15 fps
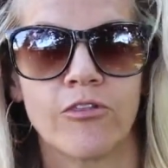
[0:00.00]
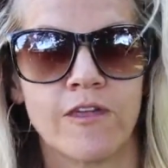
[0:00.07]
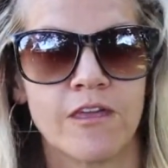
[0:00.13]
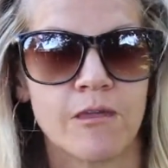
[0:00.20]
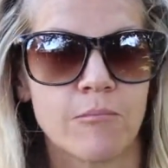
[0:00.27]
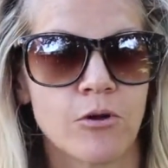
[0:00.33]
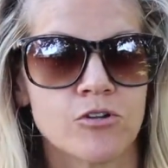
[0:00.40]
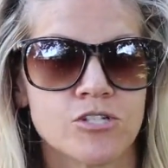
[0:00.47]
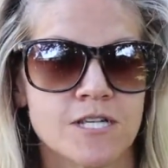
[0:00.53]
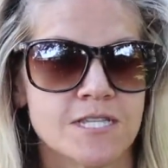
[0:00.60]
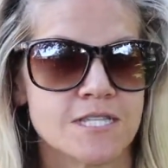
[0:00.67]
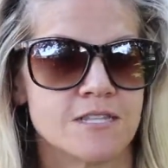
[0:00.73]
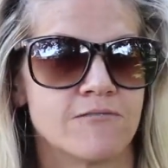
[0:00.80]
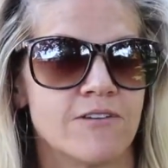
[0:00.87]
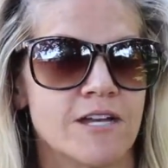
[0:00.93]
the
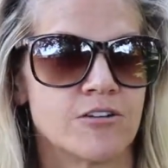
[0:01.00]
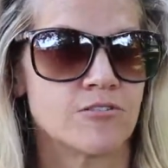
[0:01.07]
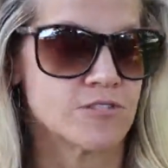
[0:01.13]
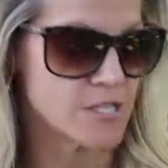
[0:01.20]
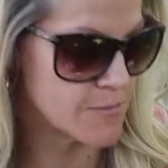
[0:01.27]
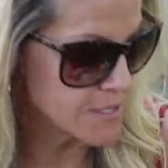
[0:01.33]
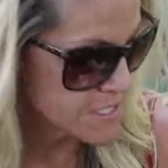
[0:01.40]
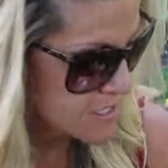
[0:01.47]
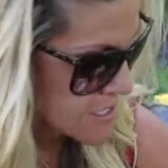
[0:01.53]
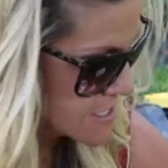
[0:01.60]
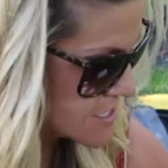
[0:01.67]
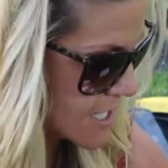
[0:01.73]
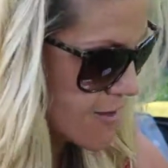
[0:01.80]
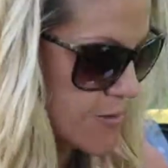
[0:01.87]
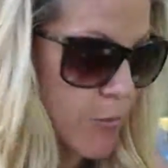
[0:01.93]
merchants and the vendors and the businesses
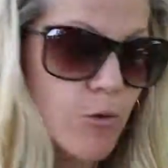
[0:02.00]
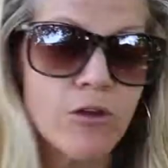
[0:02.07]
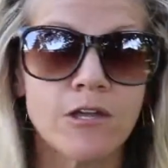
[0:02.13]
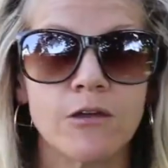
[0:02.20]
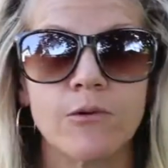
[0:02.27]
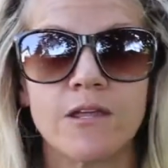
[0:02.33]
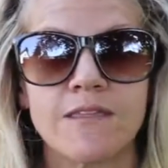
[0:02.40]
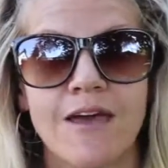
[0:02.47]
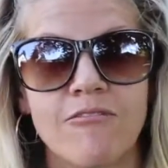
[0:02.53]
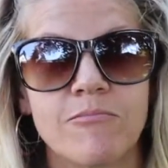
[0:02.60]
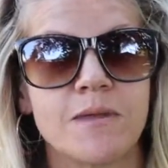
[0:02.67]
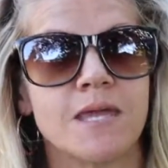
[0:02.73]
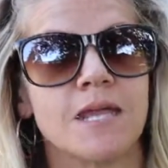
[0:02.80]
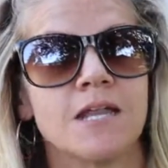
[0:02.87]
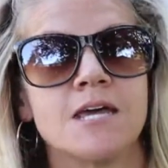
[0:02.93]
that I've been working with have
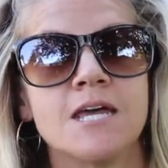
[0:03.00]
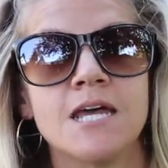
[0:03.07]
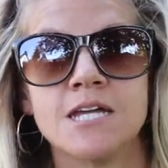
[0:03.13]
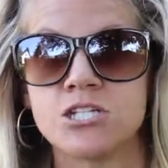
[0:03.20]
been